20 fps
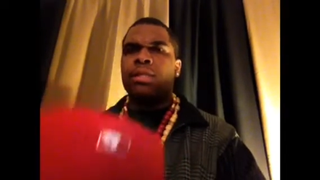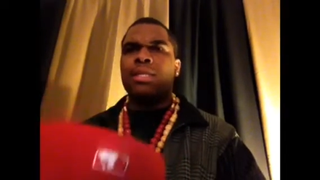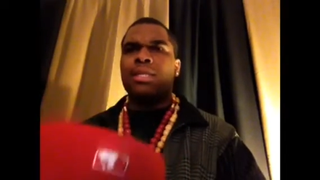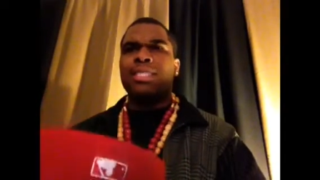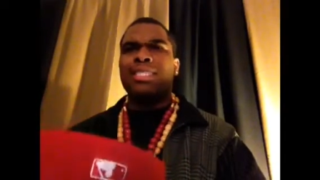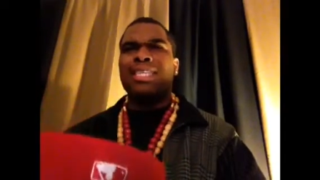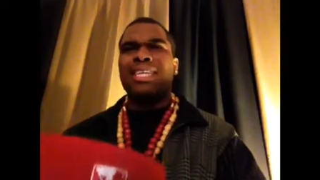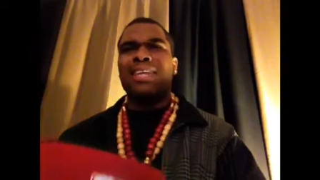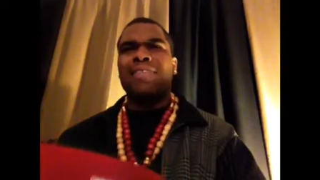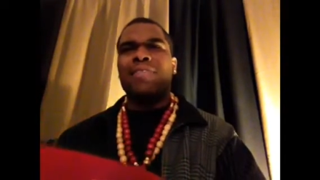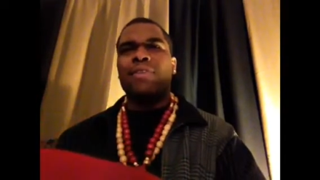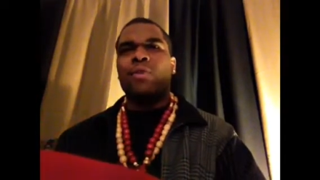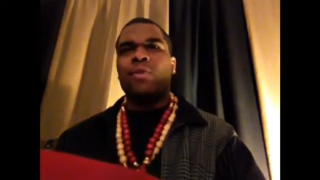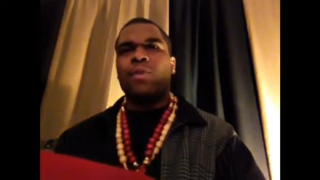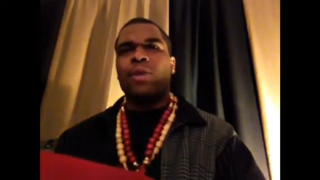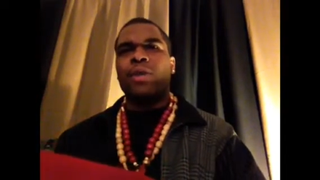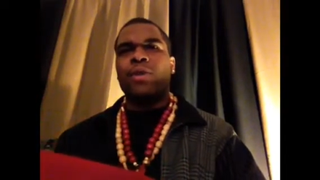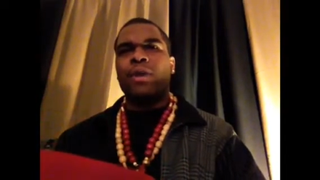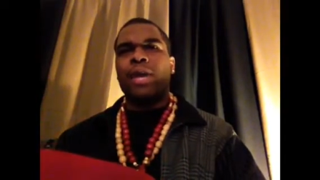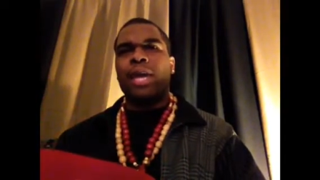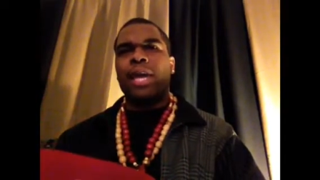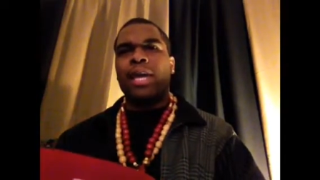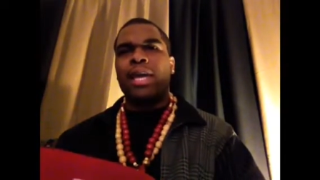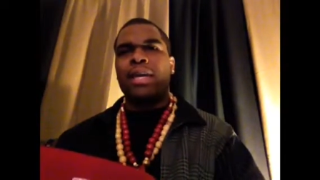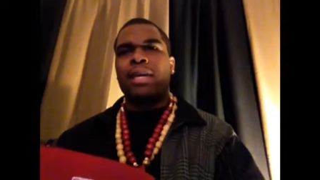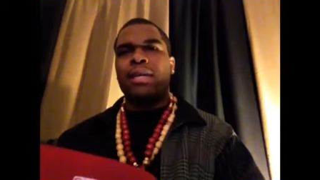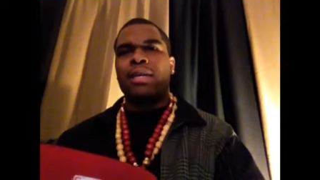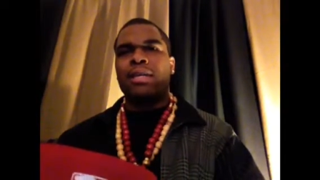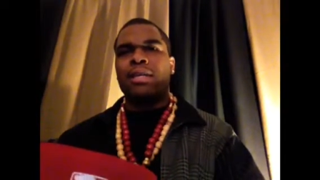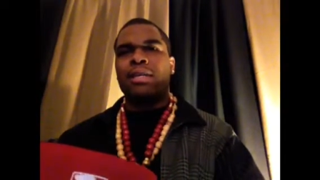This ain't even a real
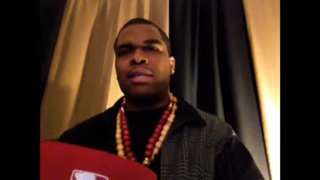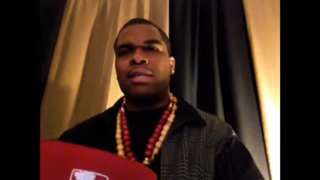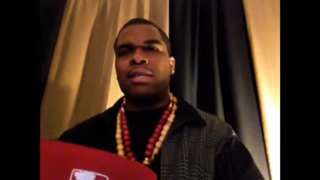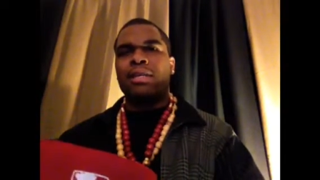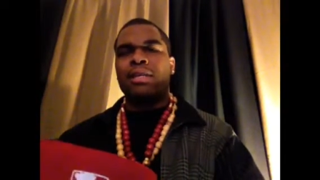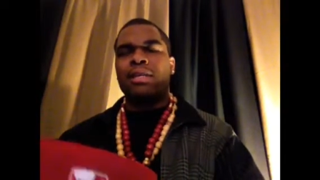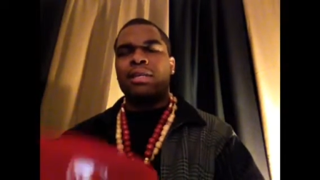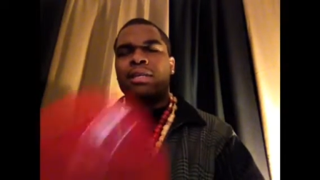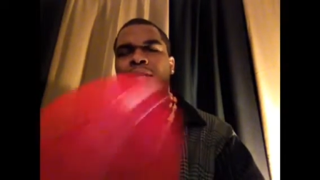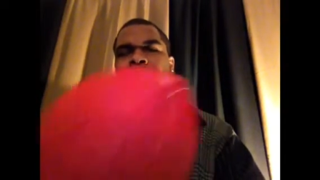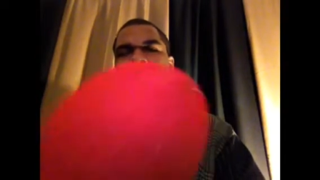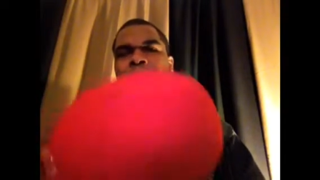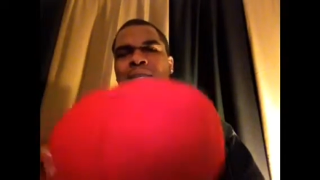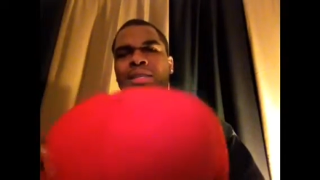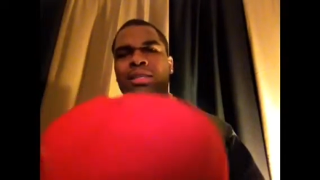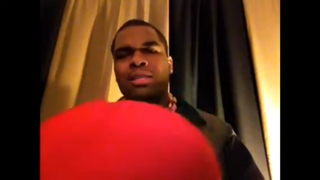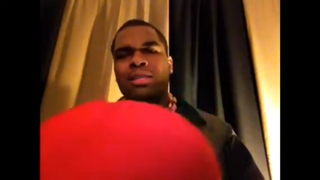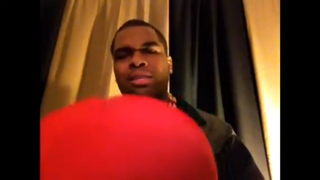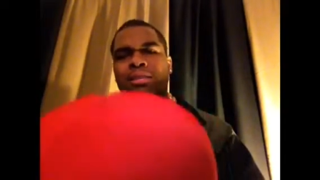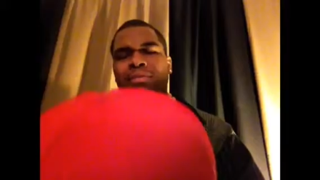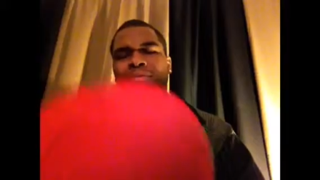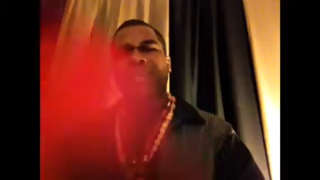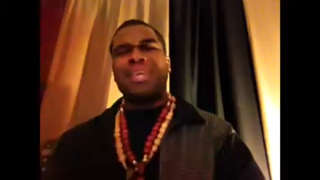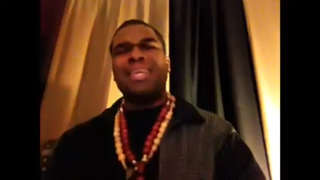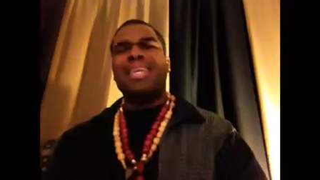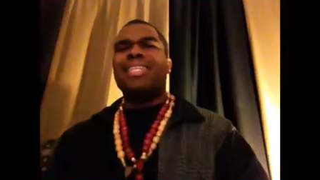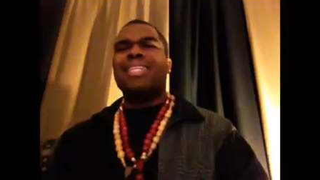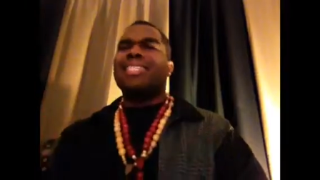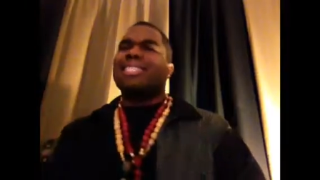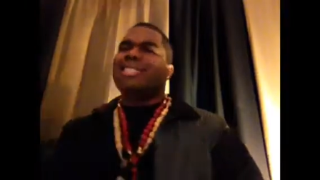hat.
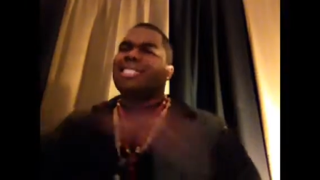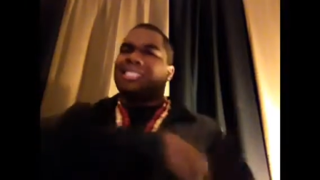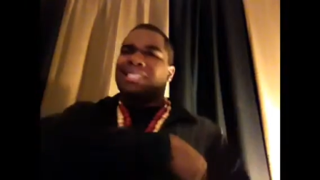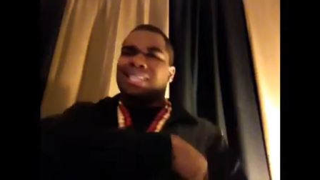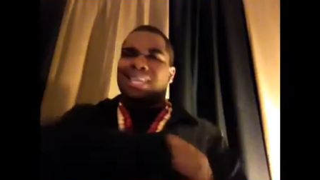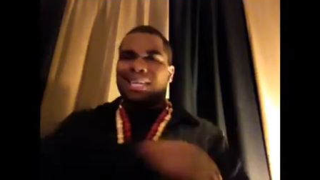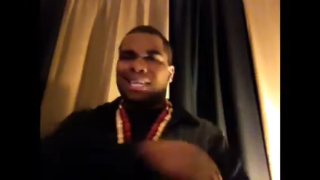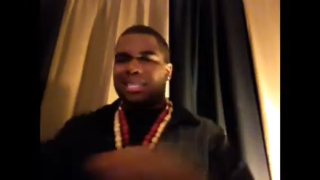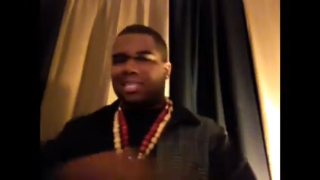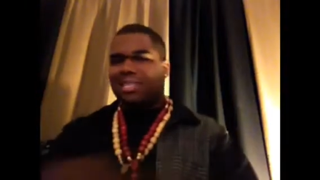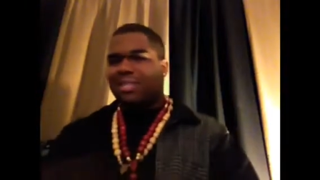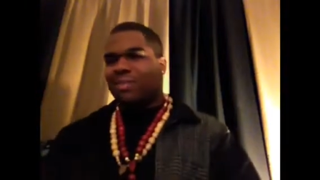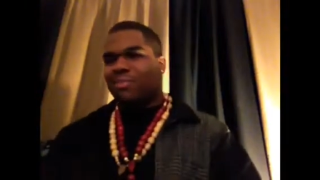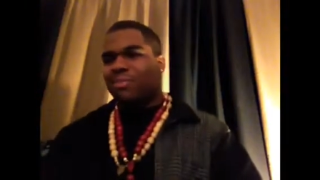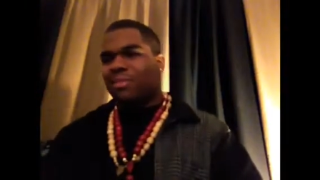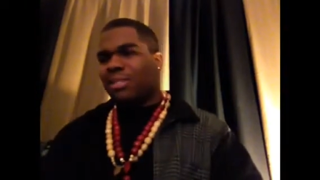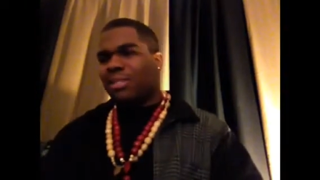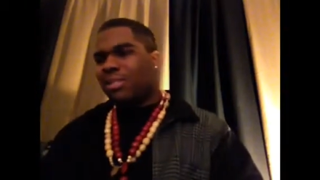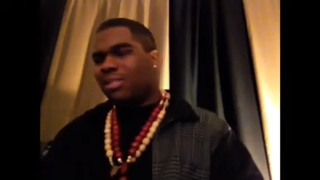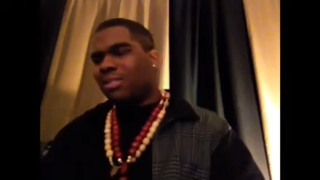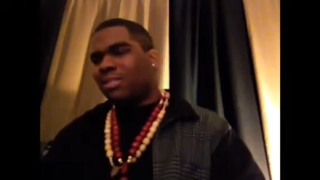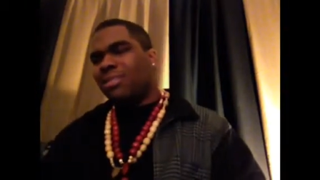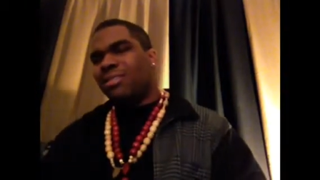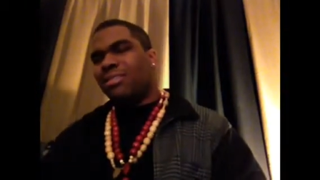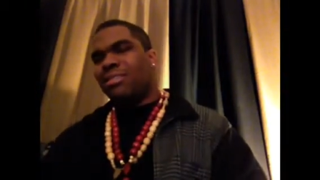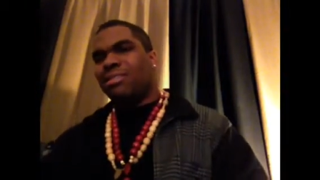Man, get this shit out of here, man.